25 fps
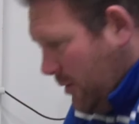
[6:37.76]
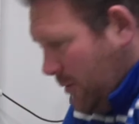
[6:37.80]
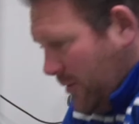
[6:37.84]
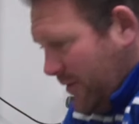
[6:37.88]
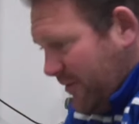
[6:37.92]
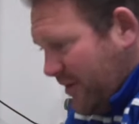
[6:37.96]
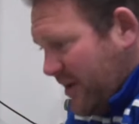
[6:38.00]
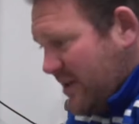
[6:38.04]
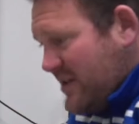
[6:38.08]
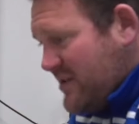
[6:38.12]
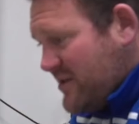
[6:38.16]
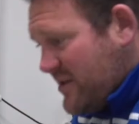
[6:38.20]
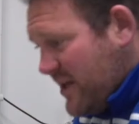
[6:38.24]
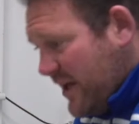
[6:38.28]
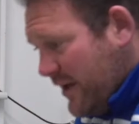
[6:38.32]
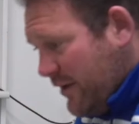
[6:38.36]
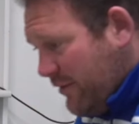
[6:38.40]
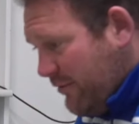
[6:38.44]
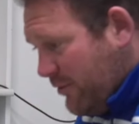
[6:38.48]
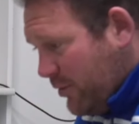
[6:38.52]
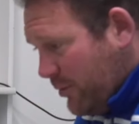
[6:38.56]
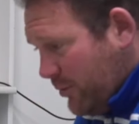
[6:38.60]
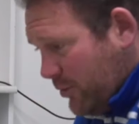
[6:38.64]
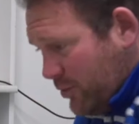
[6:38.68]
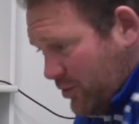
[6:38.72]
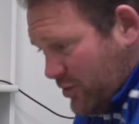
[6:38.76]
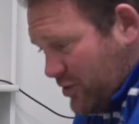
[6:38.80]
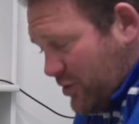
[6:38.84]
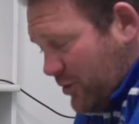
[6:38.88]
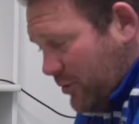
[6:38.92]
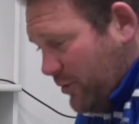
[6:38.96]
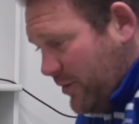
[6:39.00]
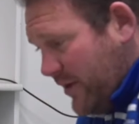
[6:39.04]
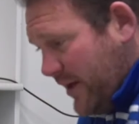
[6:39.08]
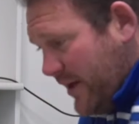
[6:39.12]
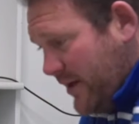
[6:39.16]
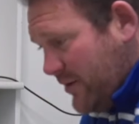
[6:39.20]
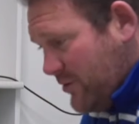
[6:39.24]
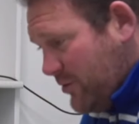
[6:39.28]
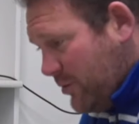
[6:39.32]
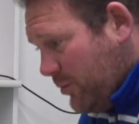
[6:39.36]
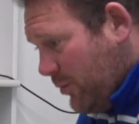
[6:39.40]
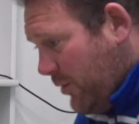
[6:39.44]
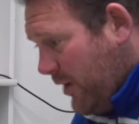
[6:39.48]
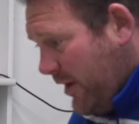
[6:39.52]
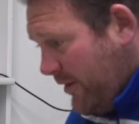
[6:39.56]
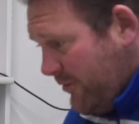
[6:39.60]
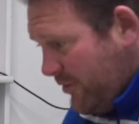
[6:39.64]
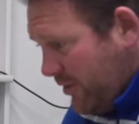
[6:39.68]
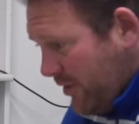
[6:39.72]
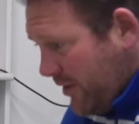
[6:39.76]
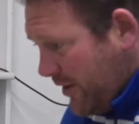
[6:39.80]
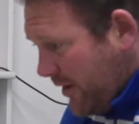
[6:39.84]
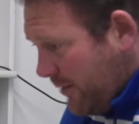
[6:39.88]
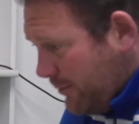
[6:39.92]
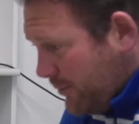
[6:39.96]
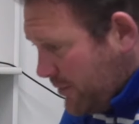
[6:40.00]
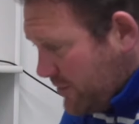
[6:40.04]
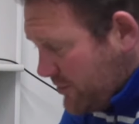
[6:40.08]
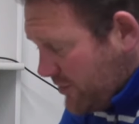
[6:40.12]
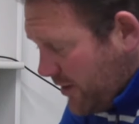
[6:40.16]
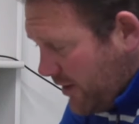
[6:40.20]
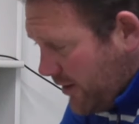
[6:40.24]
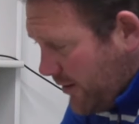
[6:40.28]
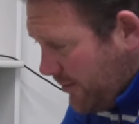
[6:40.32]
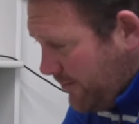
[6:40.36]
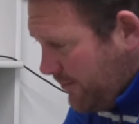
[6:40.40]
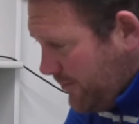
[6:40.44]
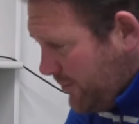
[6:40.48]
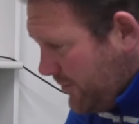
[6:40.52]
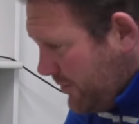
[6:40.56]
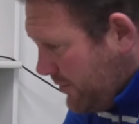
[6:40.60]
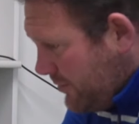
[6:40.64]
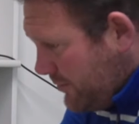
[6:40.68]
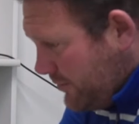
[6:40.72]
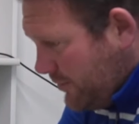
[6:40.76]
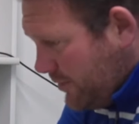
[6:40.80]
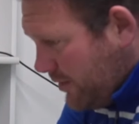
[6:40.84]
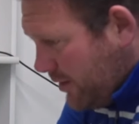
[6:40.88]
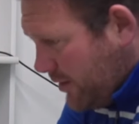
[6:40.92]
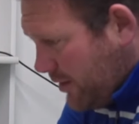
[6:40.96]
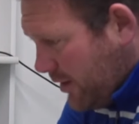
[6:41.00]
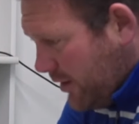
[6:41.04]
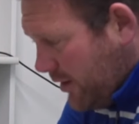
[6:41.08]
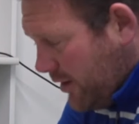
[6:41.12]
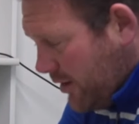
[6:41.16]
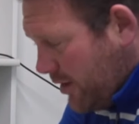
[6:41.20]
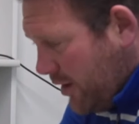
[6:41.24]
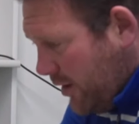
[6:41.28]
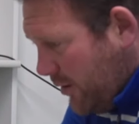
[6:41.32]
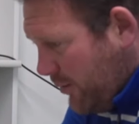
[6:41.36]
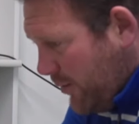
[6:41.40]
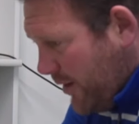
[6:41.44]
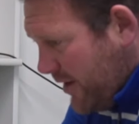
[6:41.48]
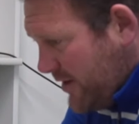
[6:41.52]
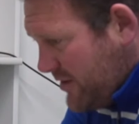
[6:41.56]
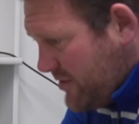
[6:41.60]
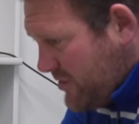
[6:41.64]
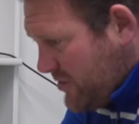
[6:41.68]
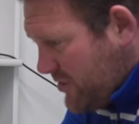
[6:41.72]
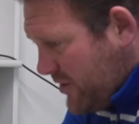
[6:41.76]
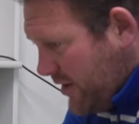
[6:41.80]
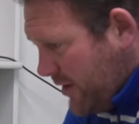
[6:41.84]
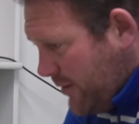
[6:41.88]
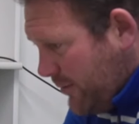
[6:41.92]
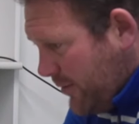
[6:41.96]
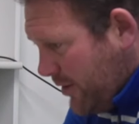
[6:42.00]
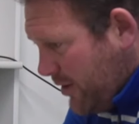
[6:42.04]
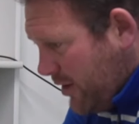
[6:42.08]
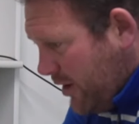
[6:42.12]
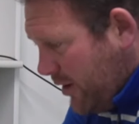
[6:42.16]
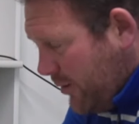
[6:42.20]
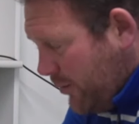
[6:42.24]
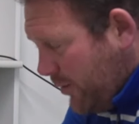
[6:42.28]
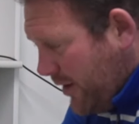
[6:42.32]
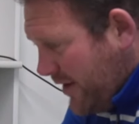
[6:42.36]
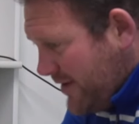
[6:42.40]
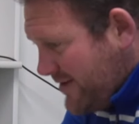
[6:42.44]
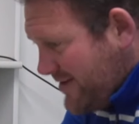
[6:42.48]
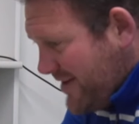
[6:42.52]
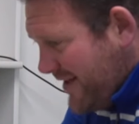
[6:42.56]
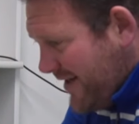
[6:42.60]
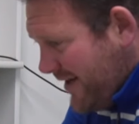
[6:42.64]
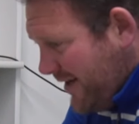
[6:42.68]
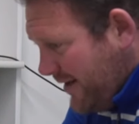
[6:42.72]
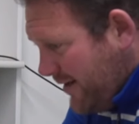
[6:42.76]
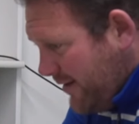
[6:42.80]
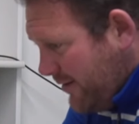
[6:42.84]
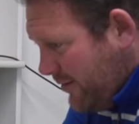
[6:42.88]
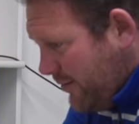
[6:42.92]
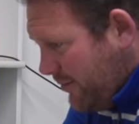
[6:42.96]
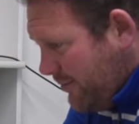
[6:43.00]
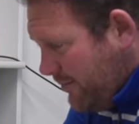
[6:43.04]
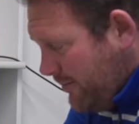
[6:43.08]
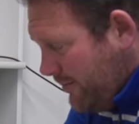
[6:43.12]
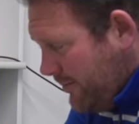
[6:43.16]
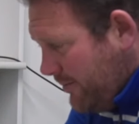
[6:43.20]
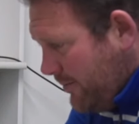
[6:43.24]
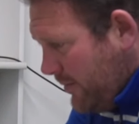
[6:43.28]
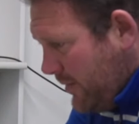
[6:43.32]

Whether there's 10 of them or 2,000, whatever the numbers are, I can't wait to see them. I can't wait to hear them.